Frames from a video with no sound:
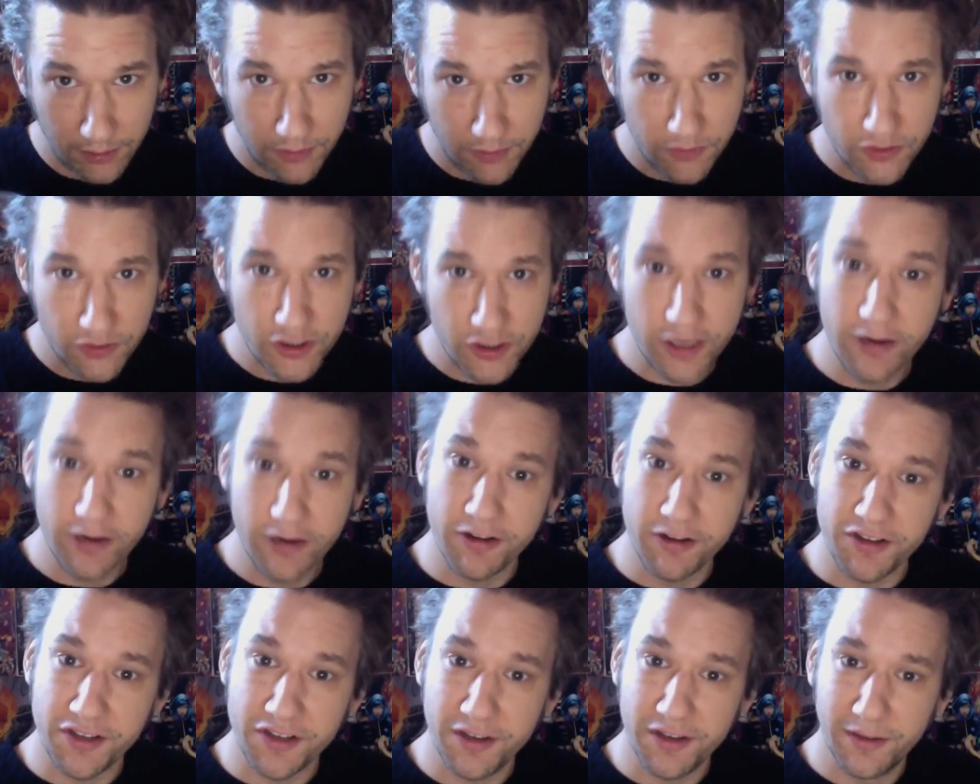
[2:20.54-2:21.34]

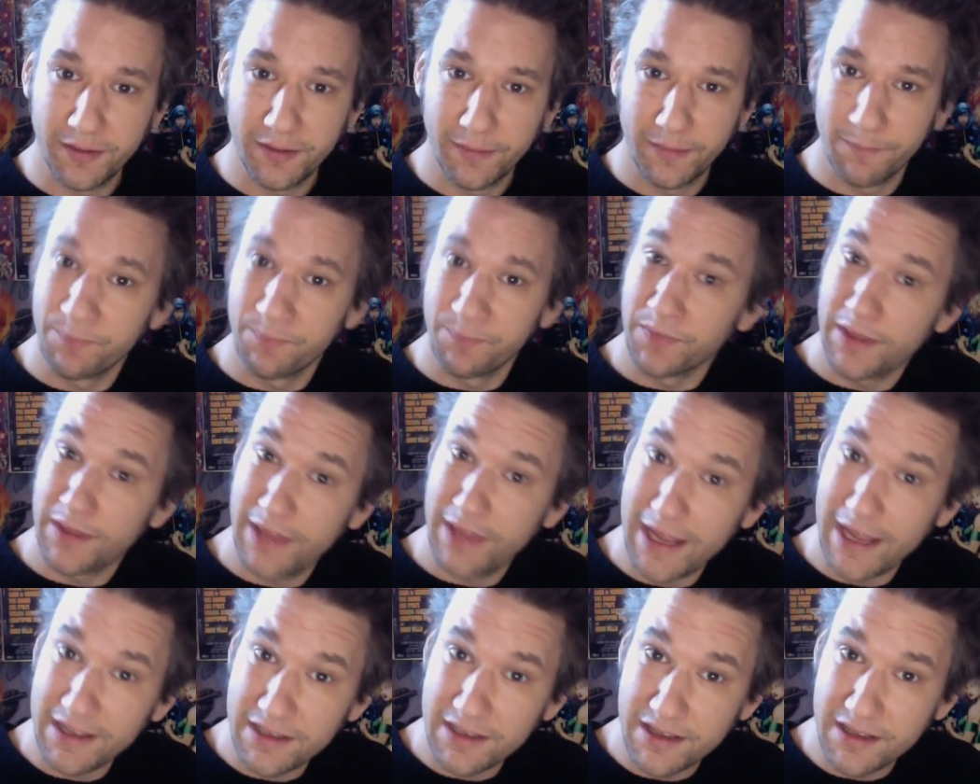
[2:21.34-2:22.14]
Cheers.
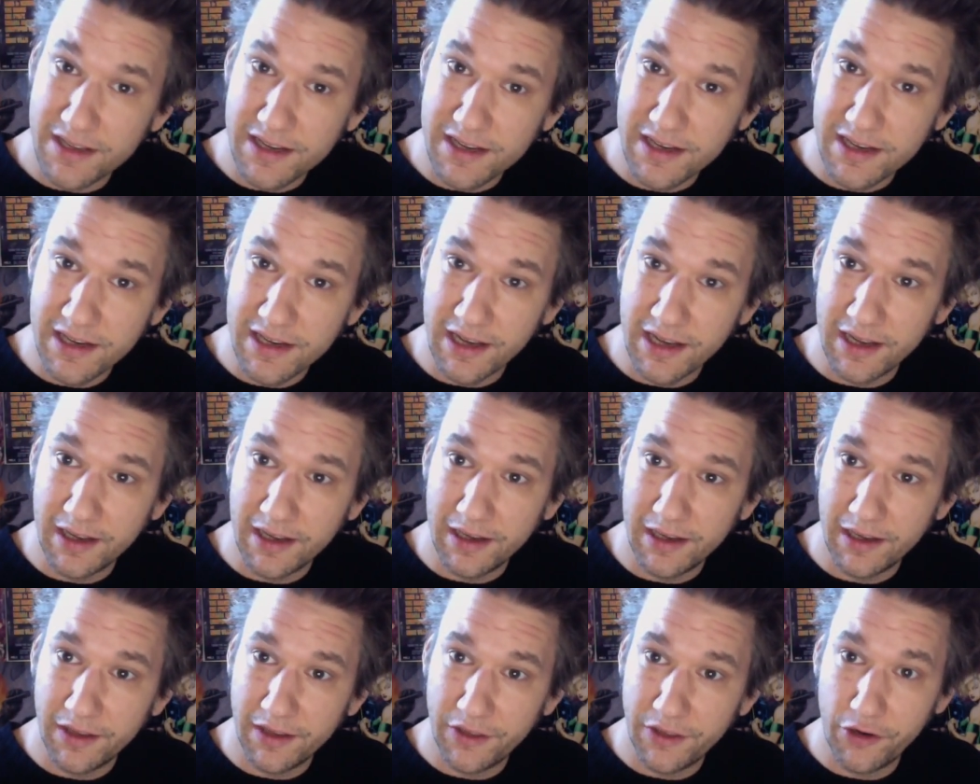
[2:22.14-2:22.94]
That's the
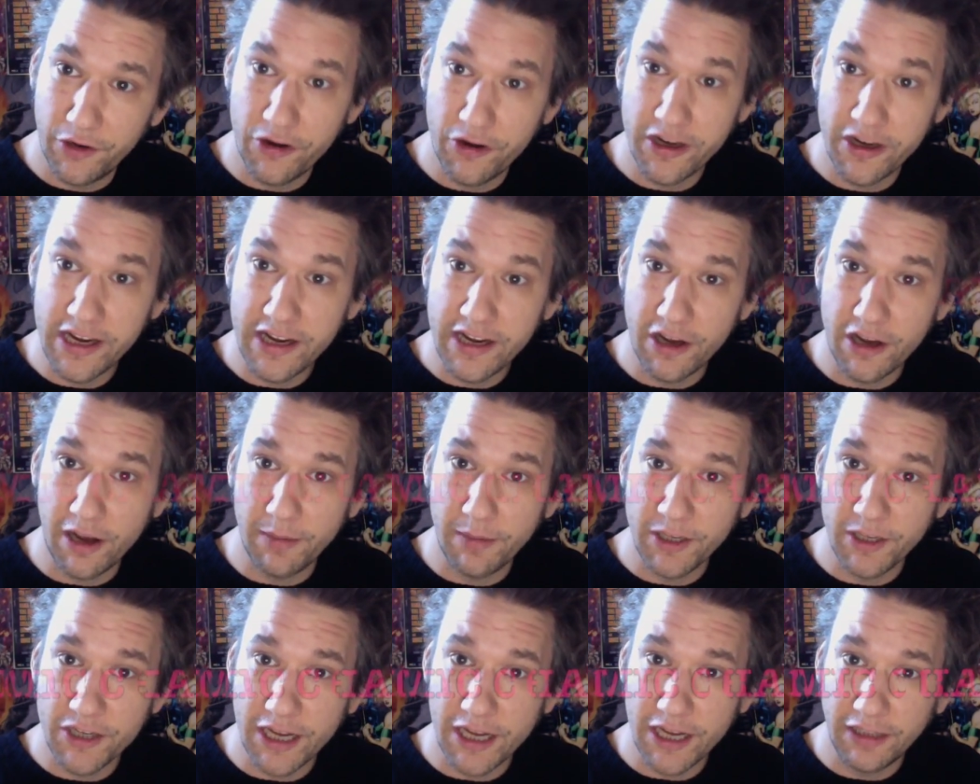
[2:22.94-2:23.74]
30-day
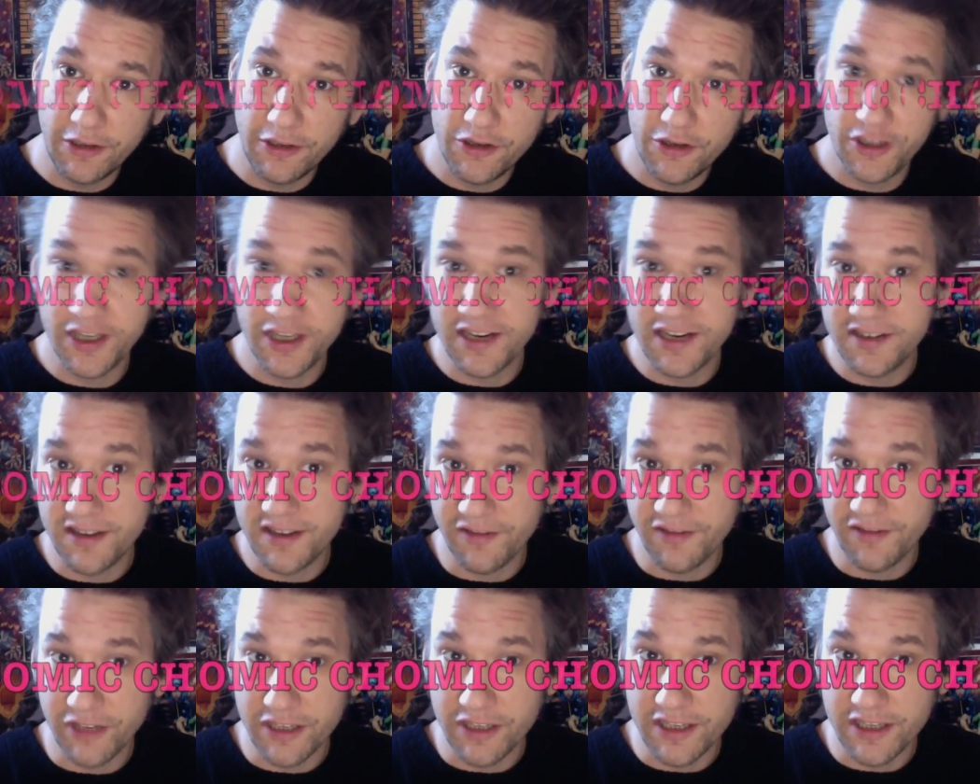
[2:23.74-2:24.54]
comic challenge, day
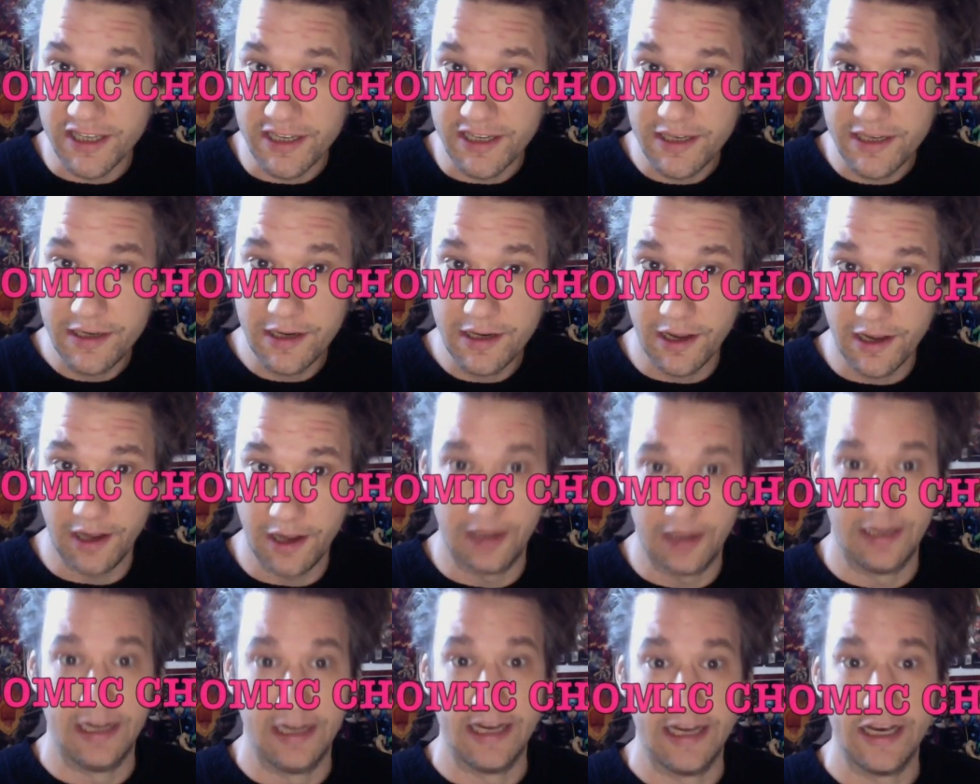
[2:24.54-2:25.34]
17.
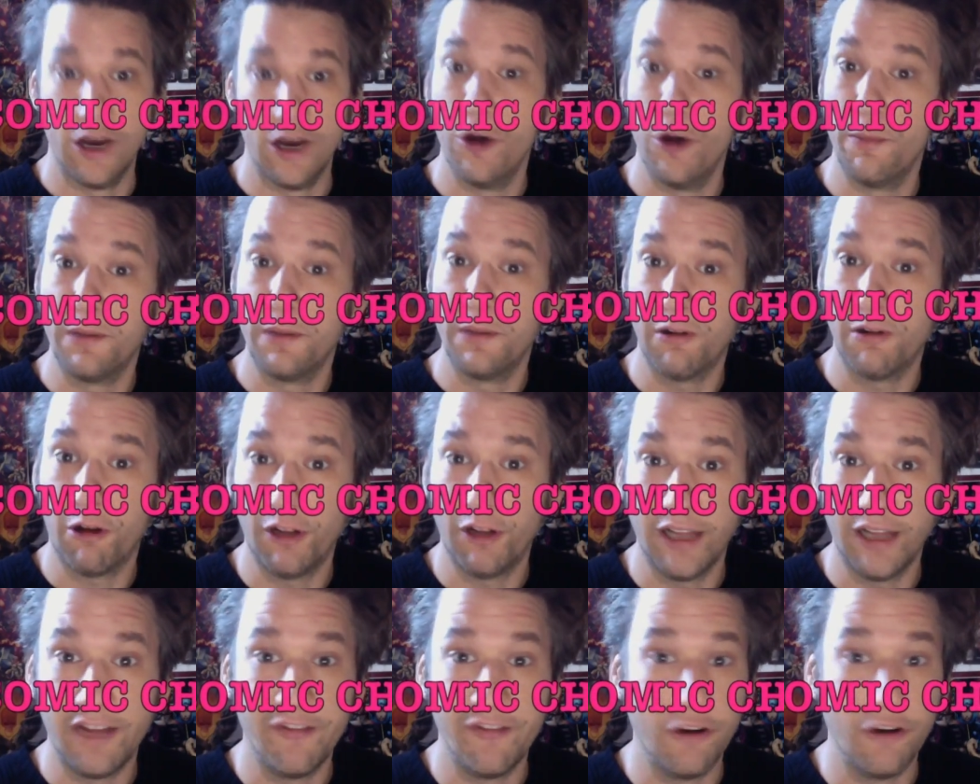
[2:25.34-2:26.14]
I hope you're all
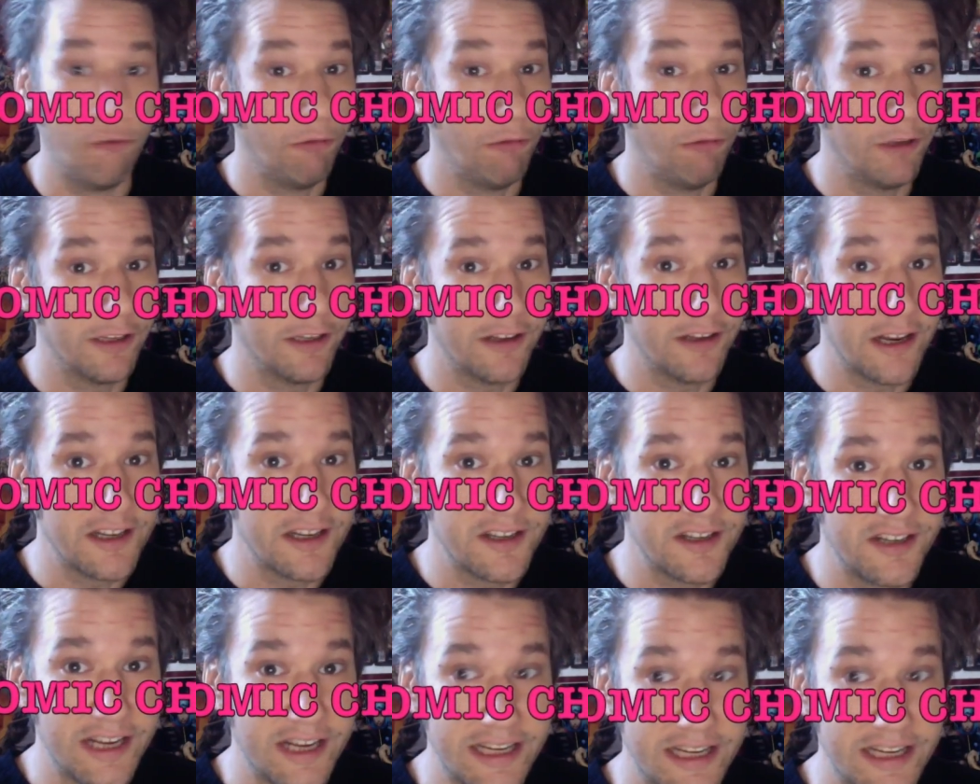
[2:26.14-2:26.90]
having a really nice day